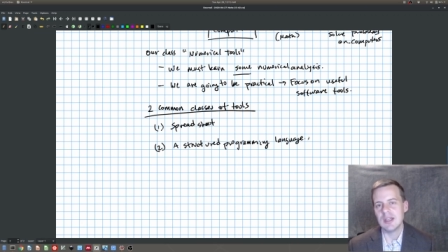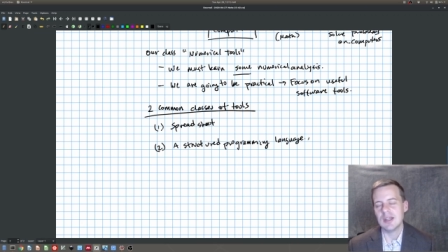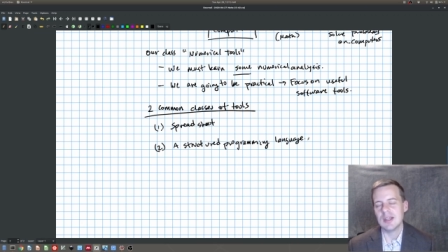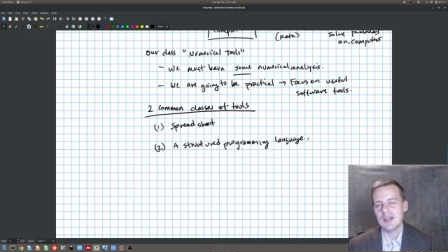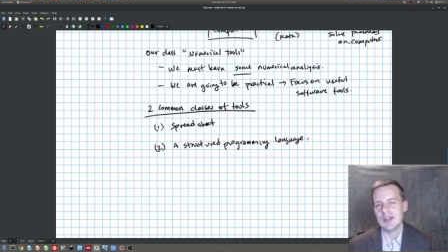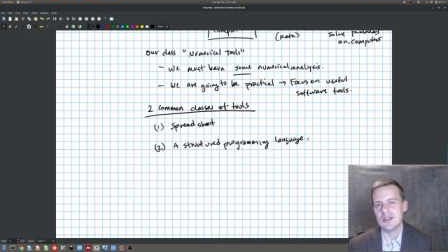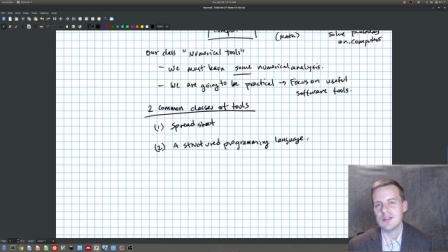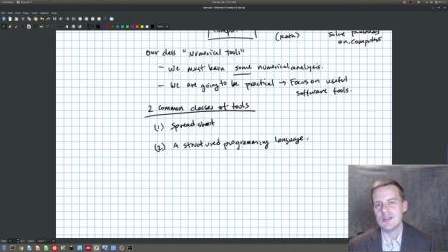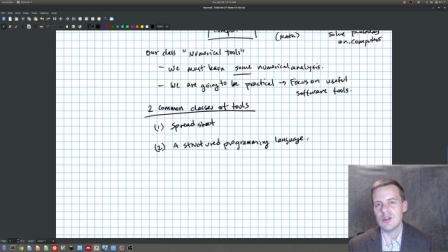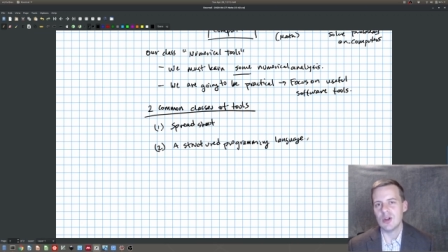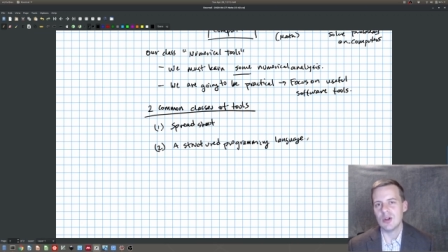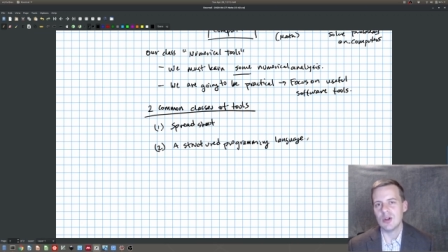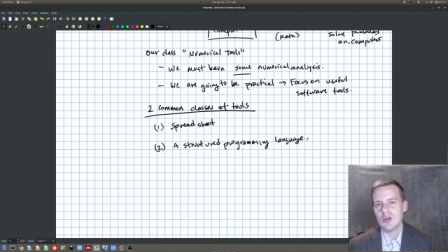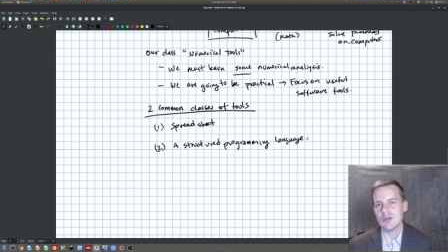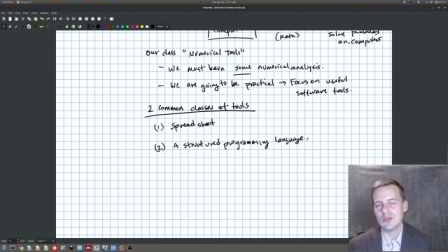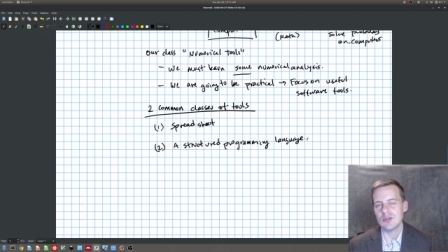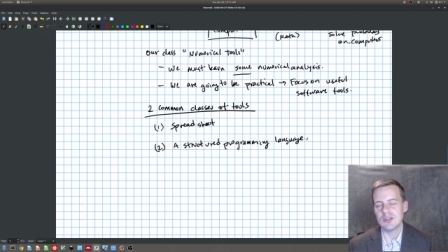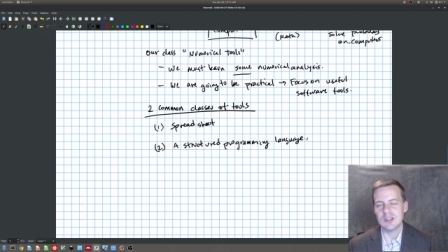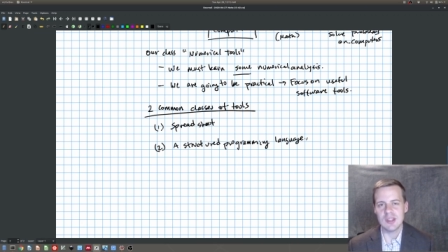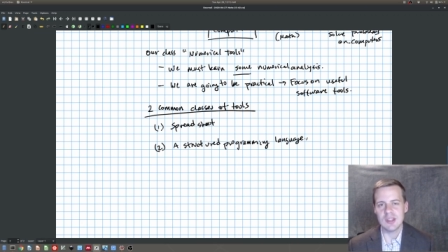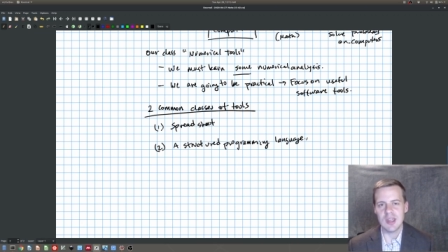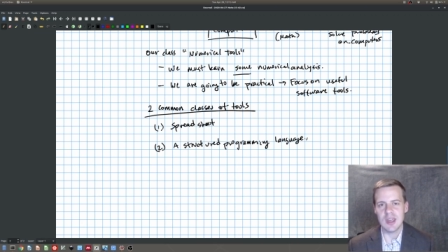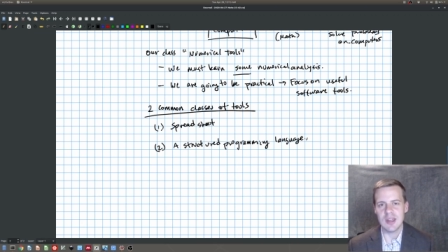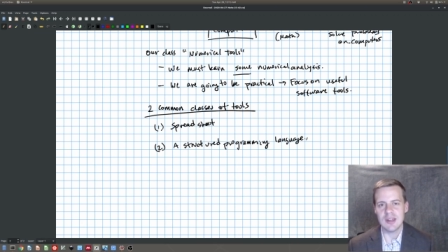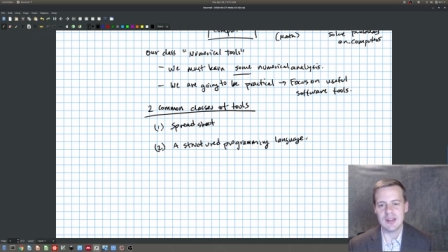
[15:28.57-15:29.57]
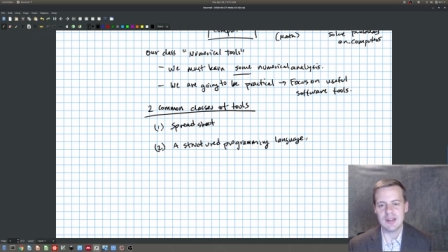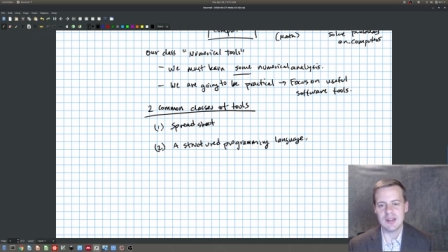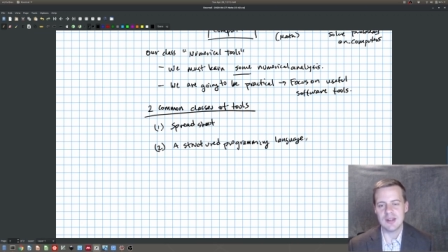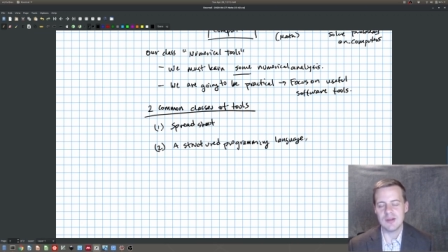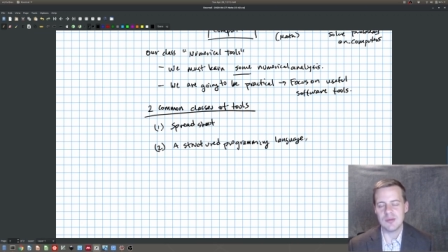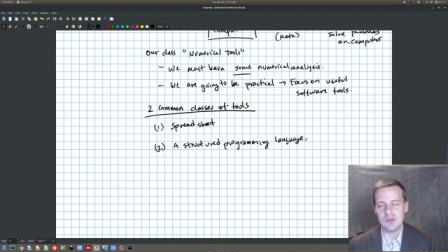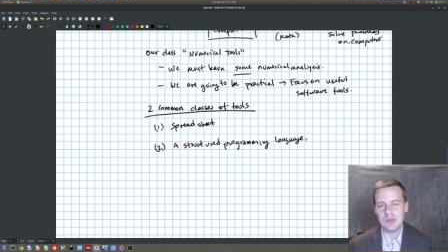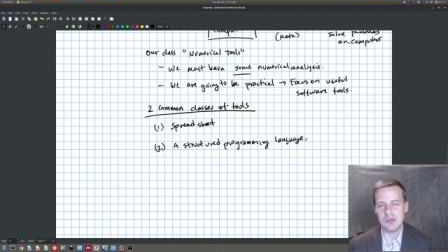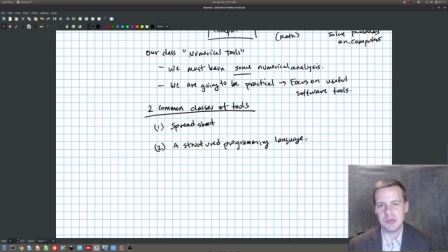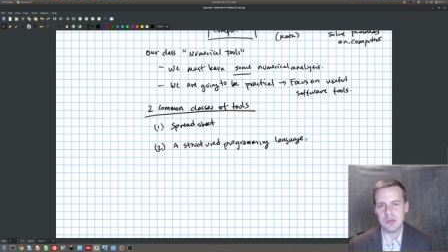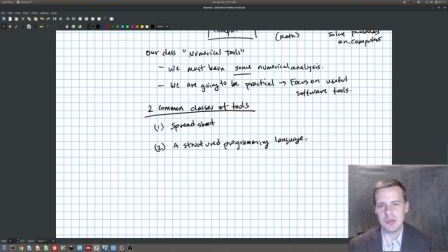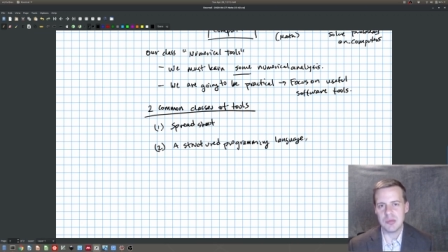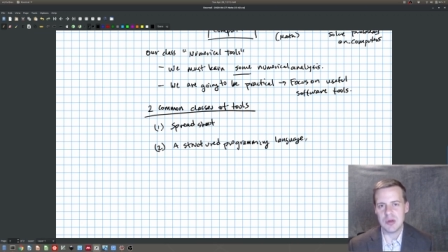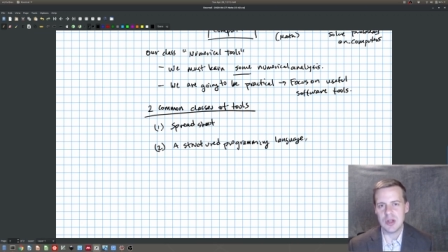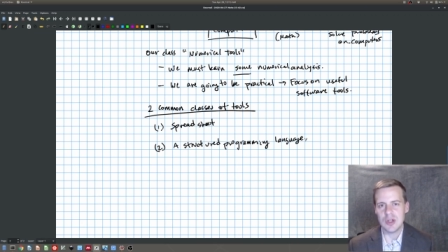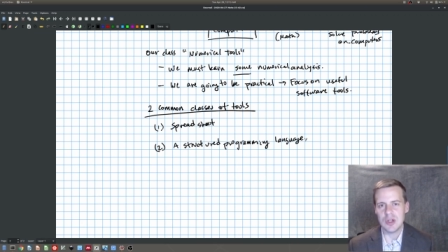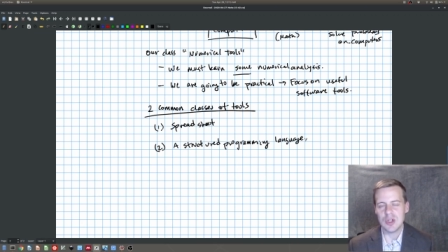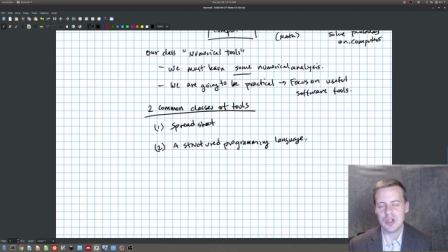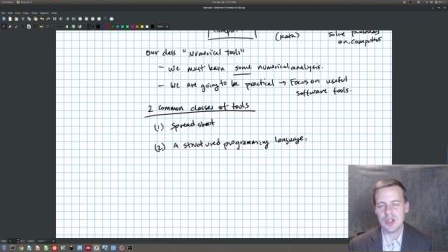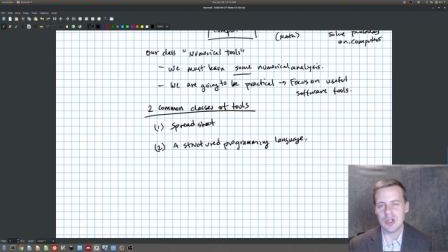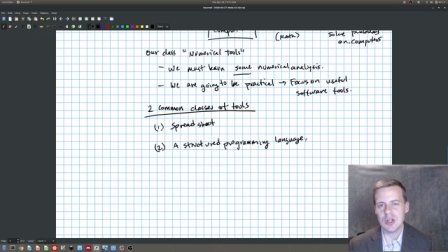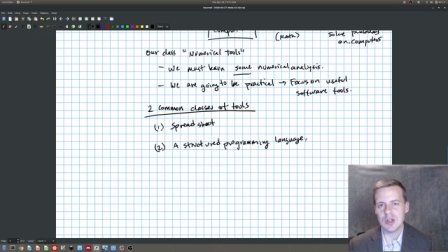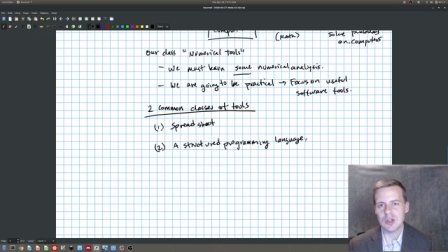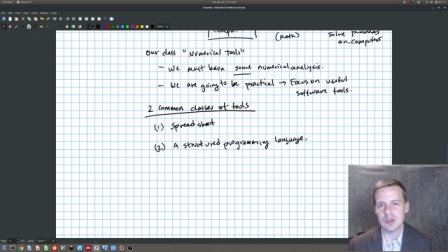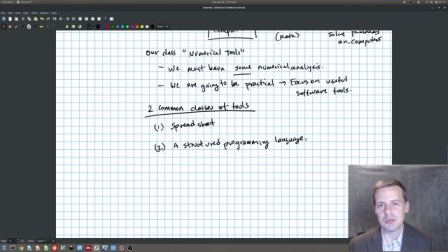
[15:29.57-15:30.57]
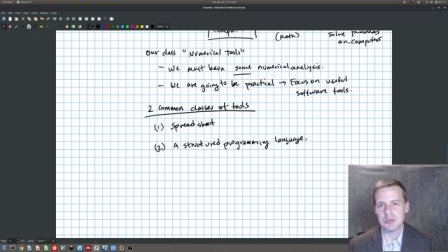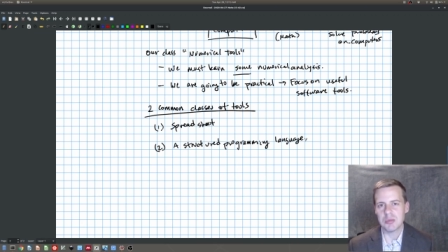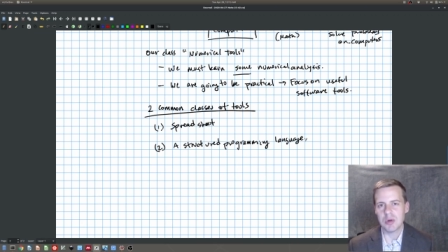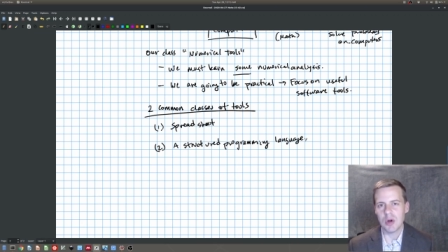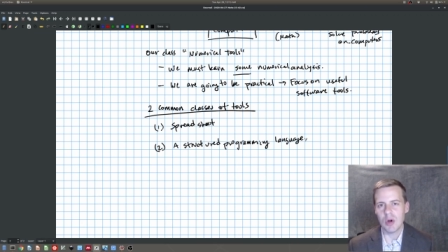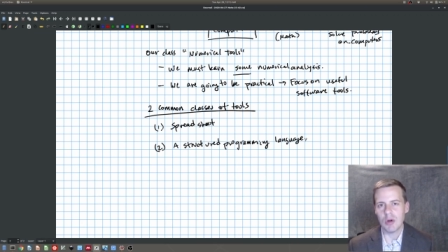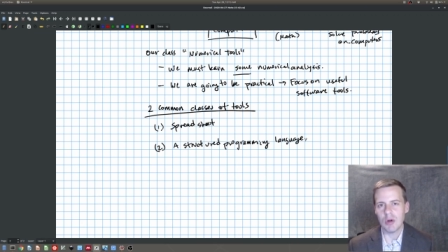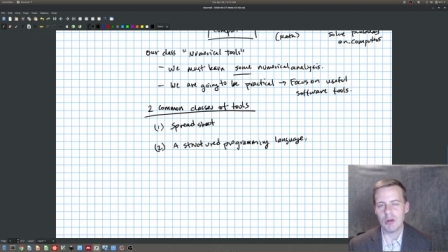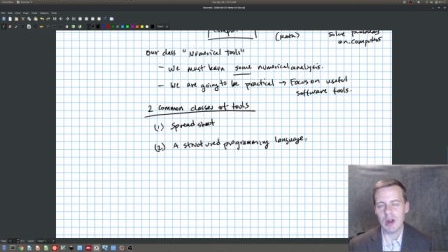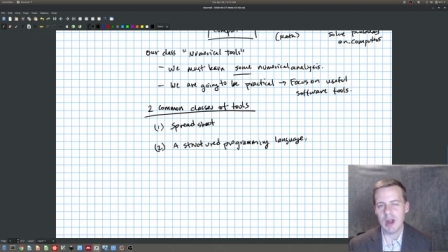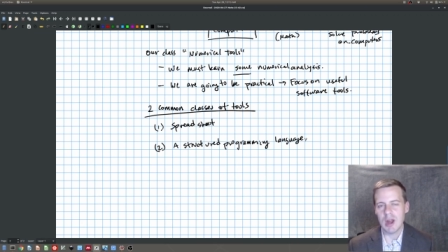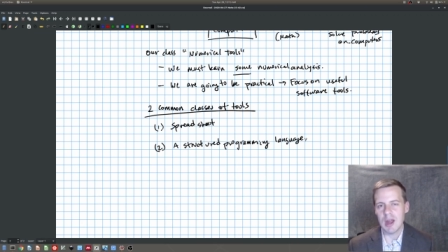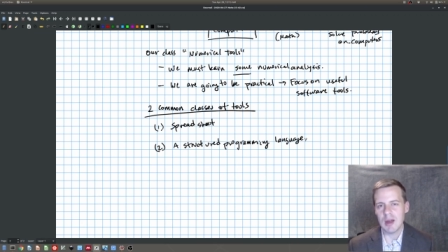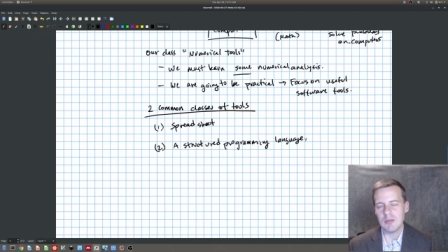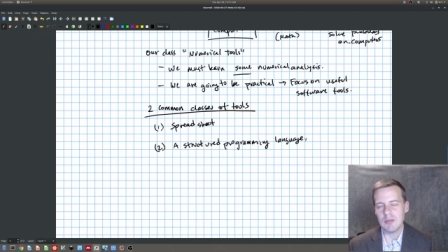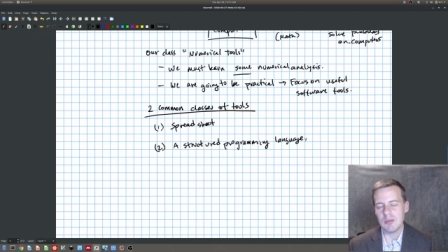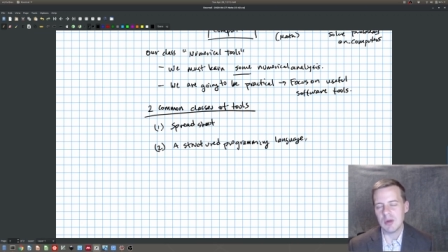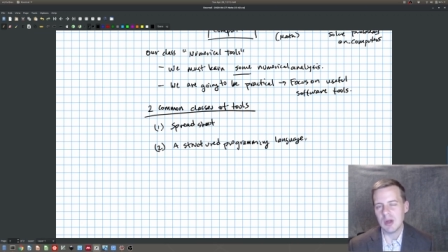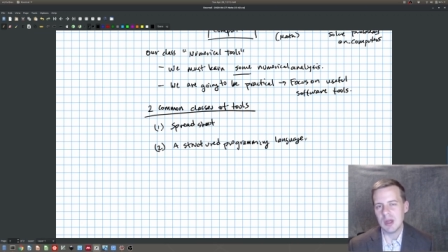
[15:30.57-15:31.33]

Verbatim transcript: knows that engineers program,